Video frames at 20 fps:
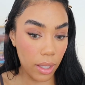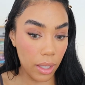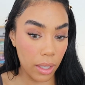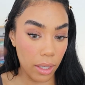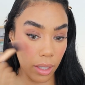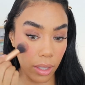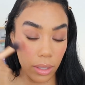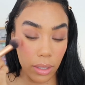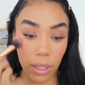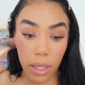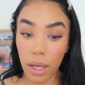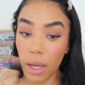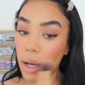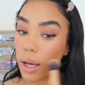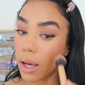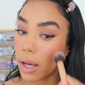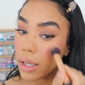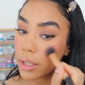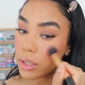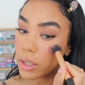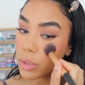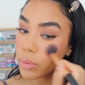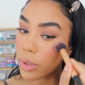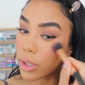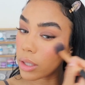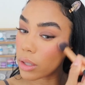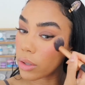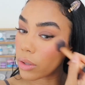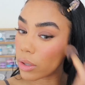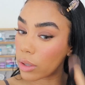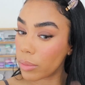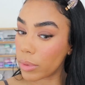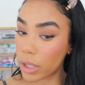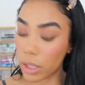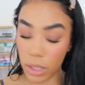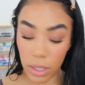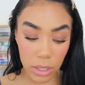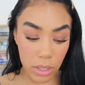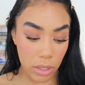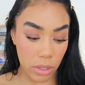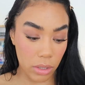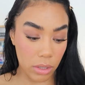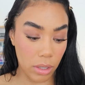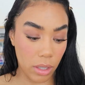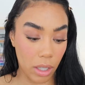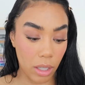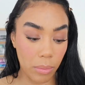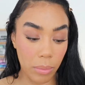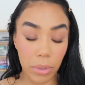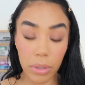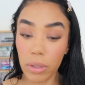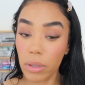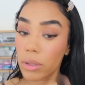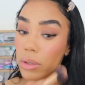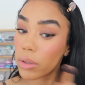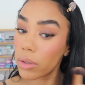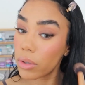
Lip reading: and I just want a little bit of this on top